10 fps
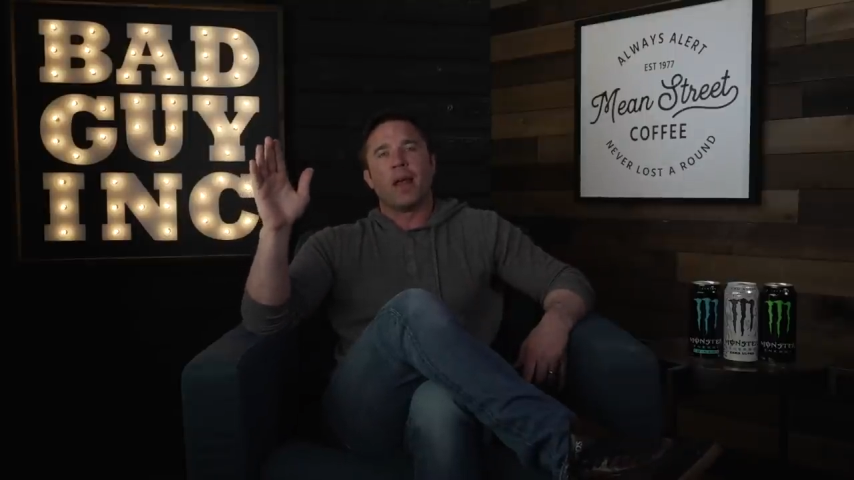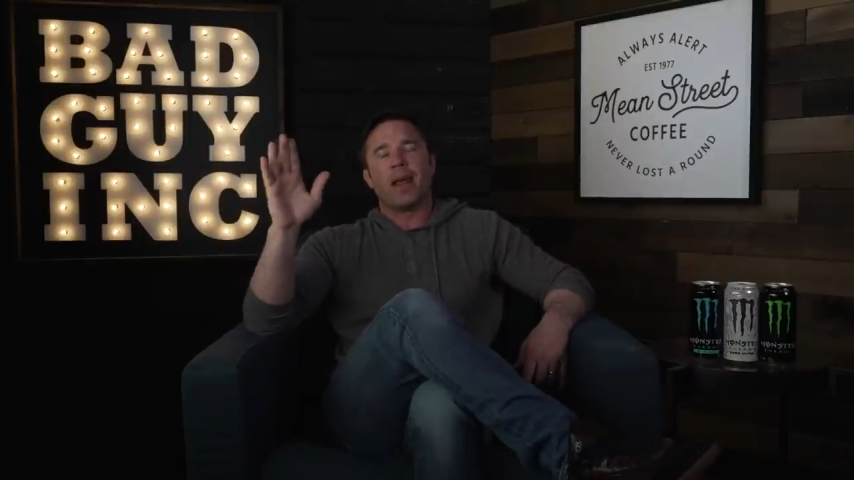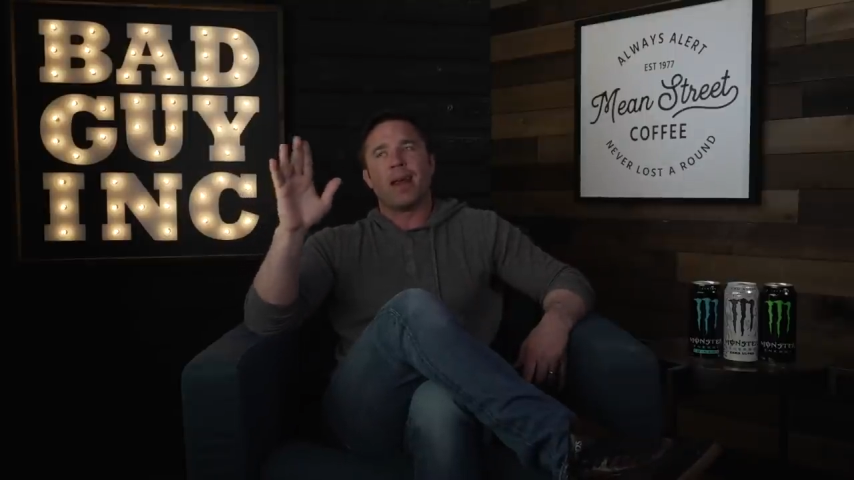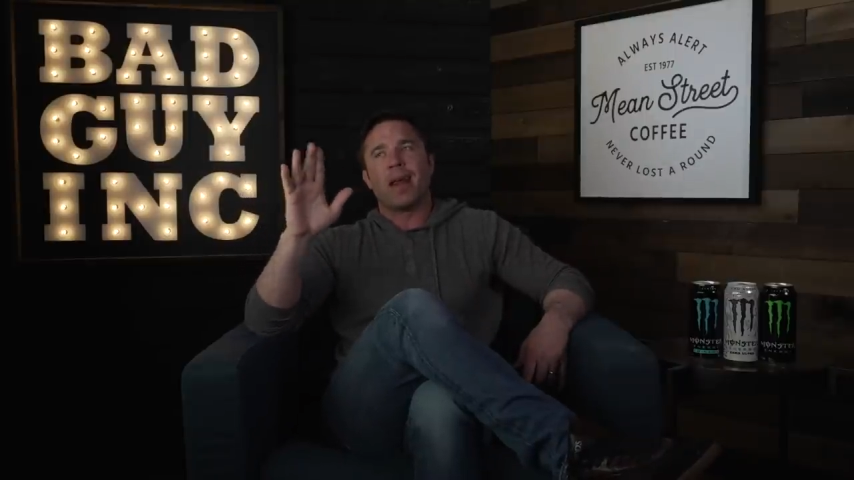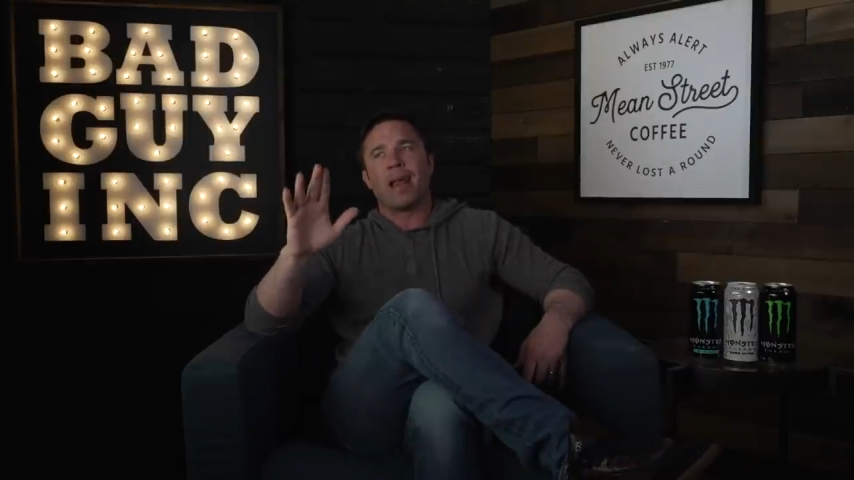
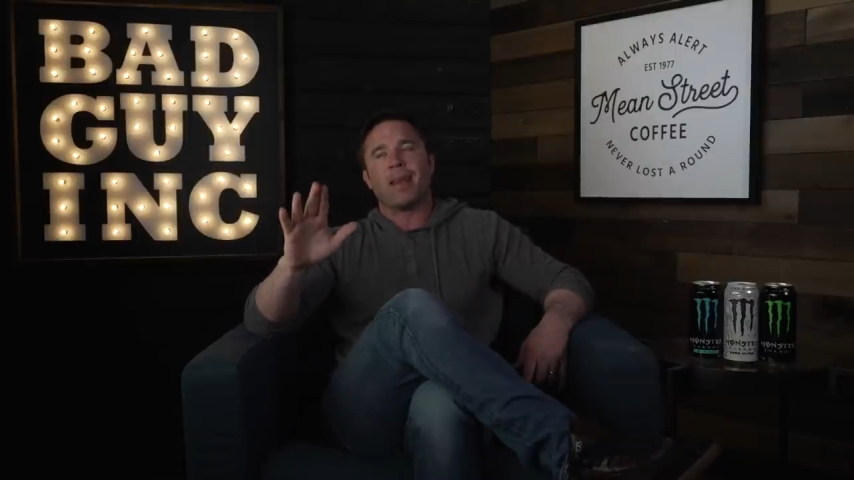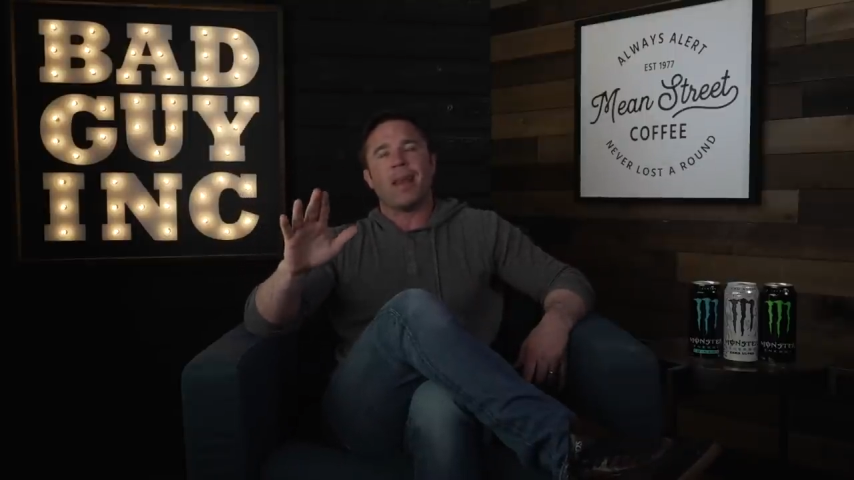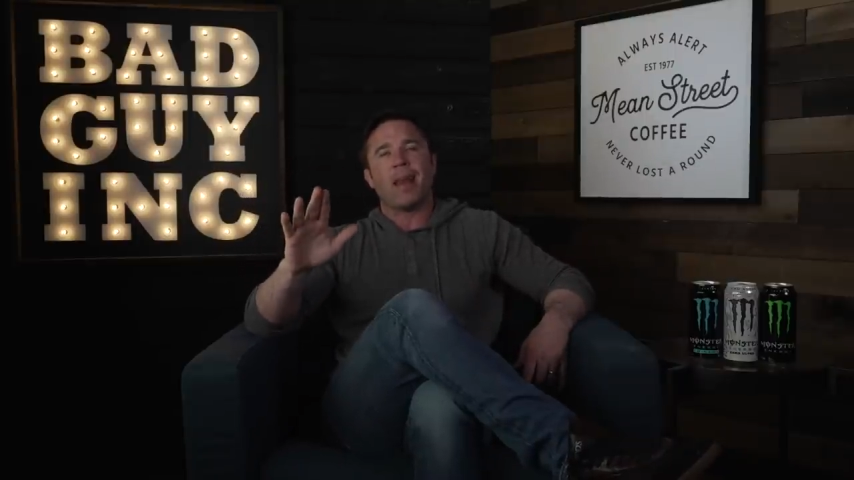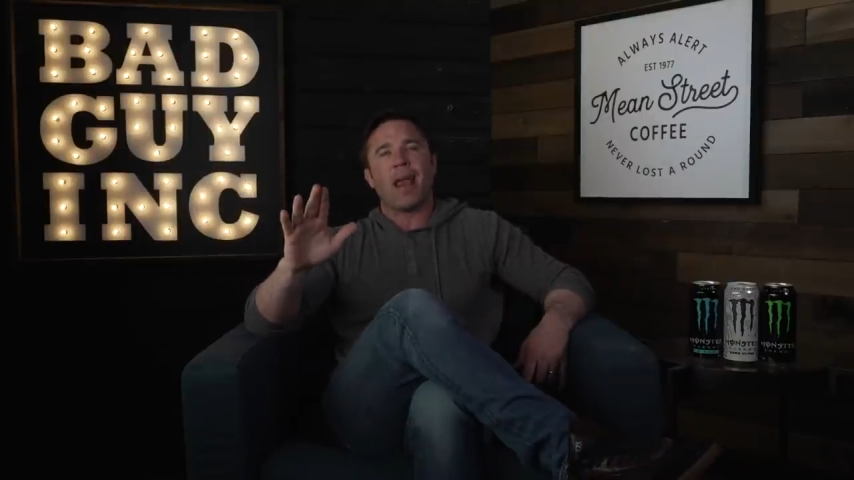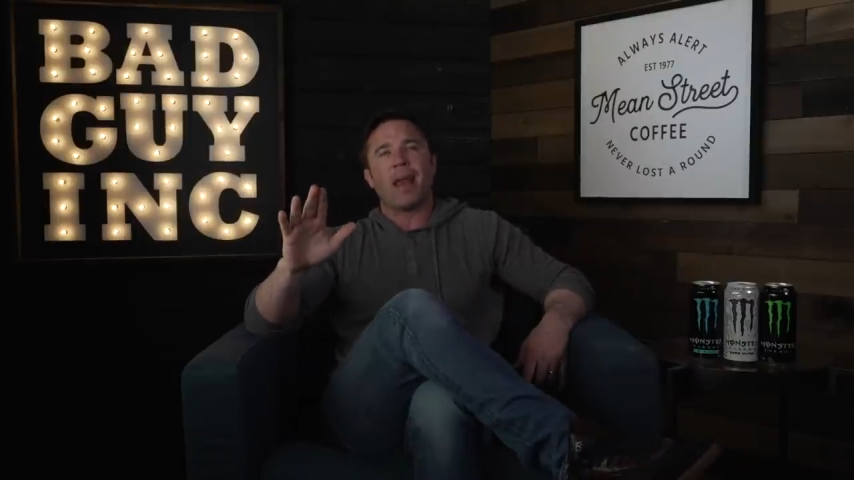in
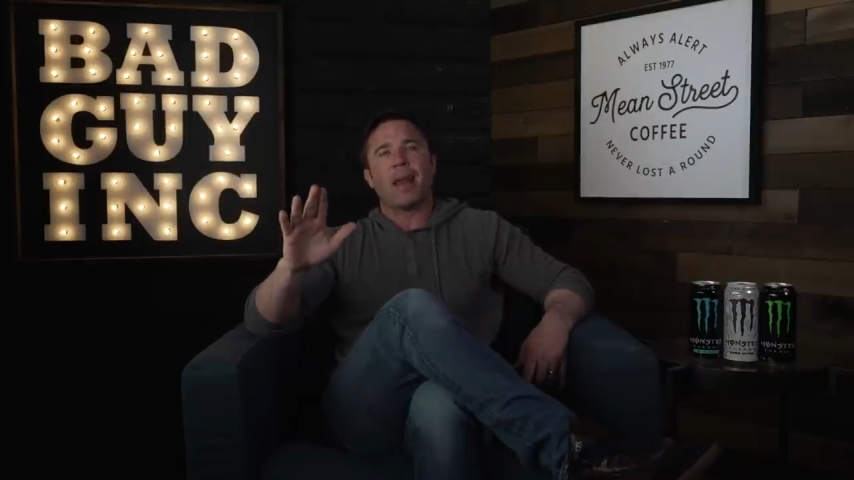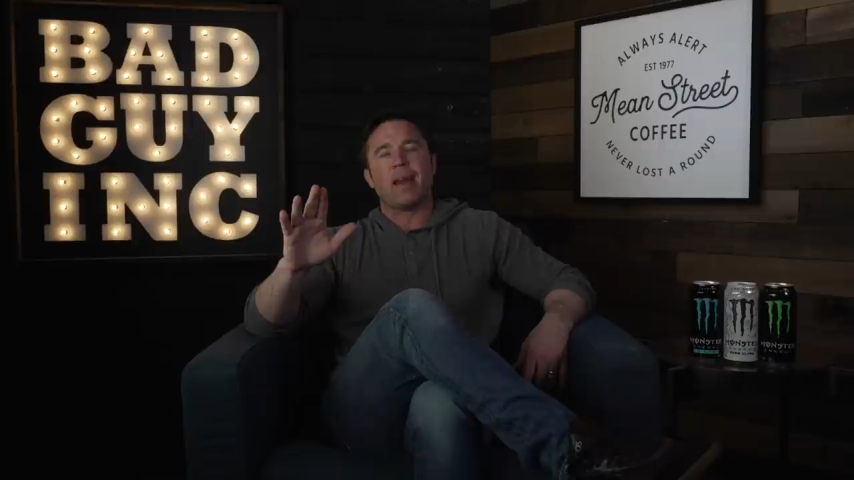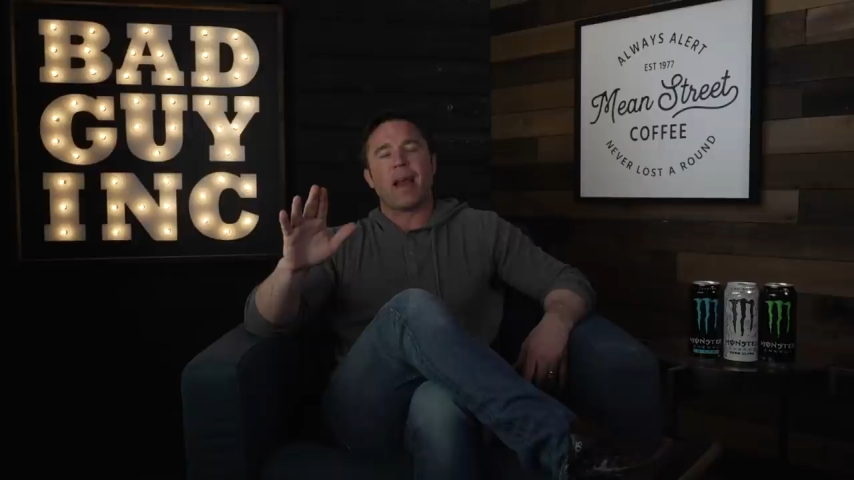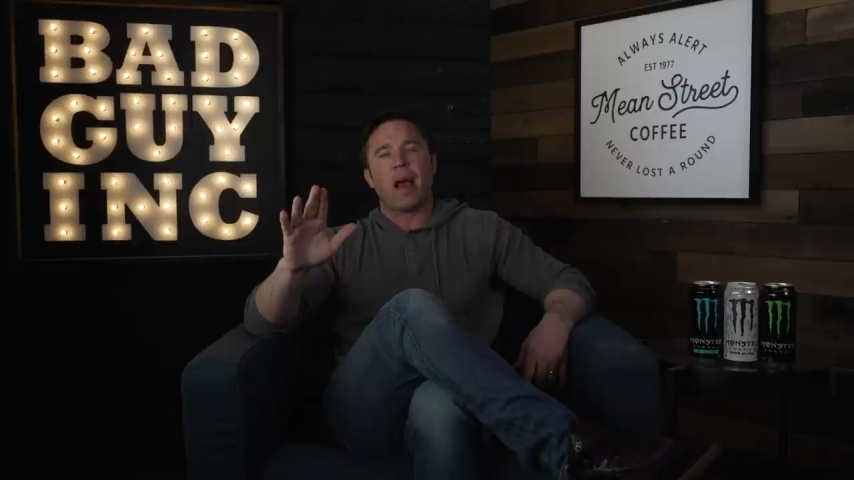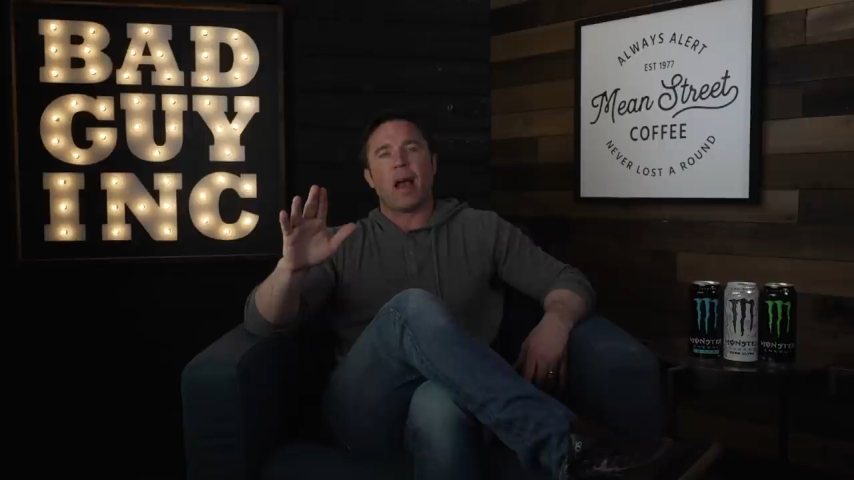
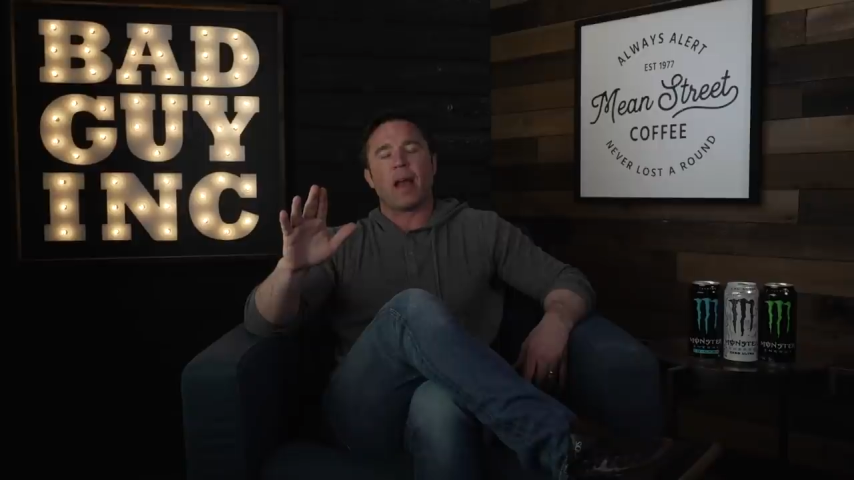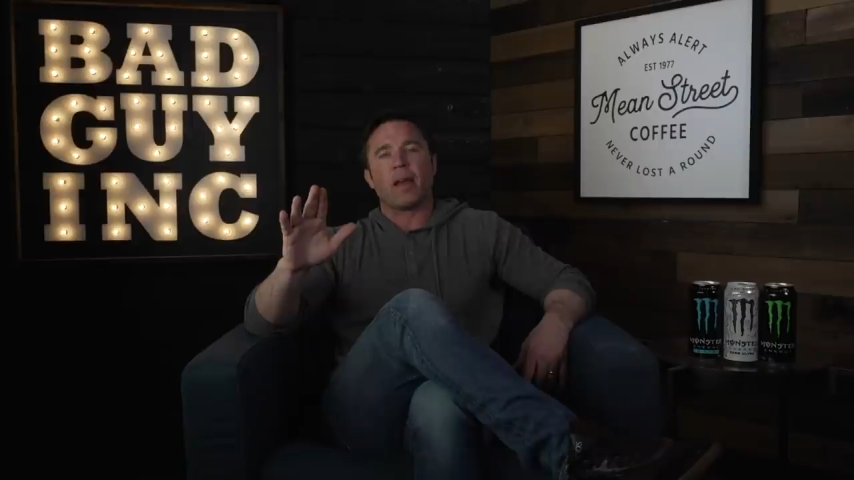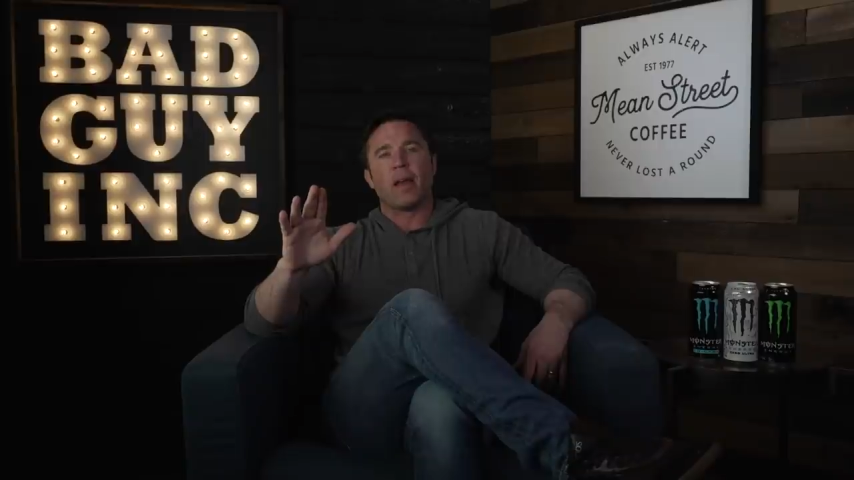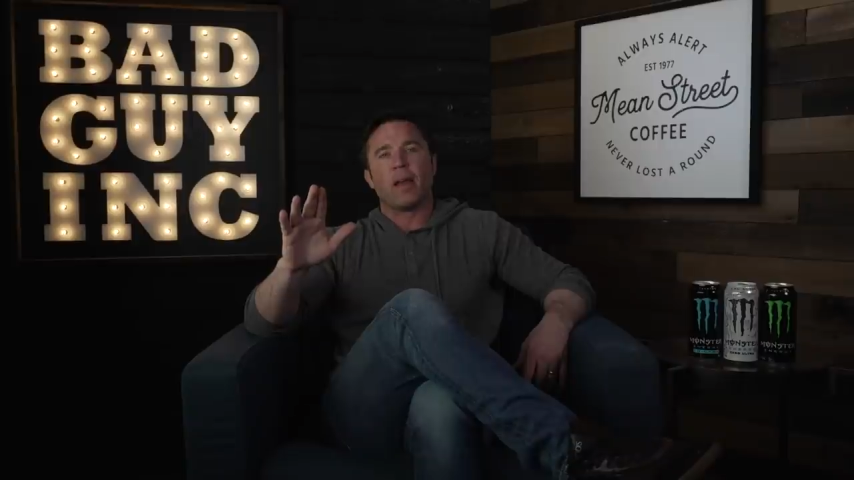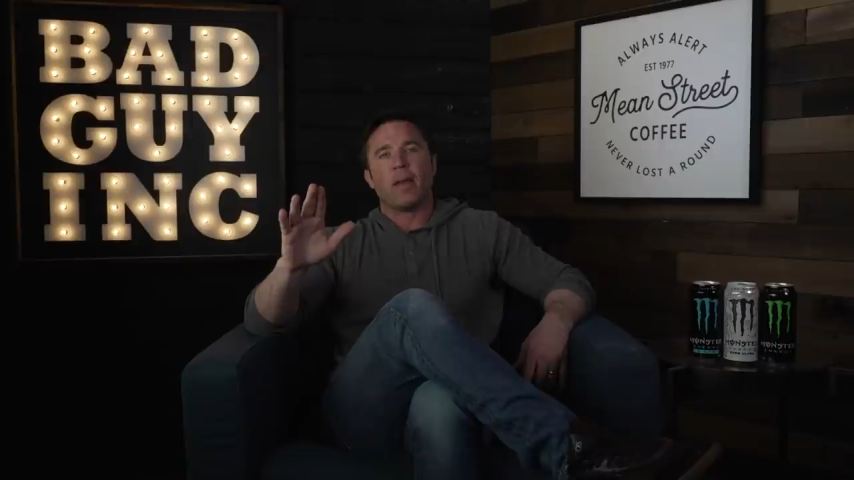
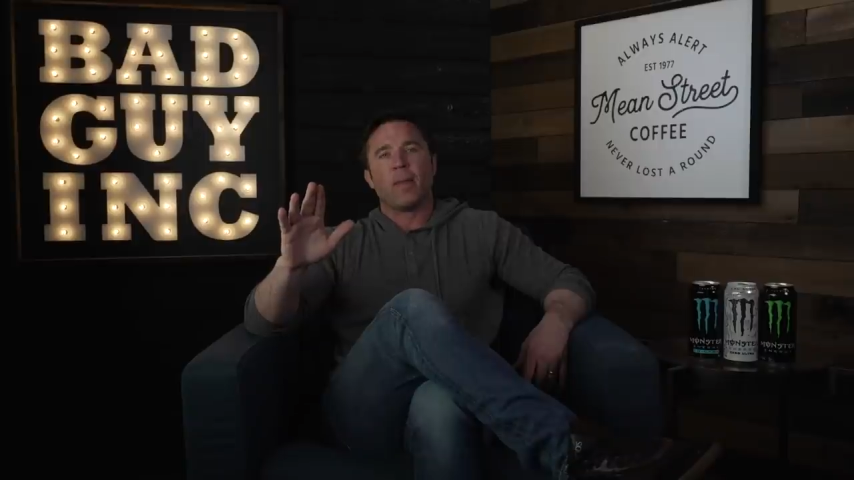1989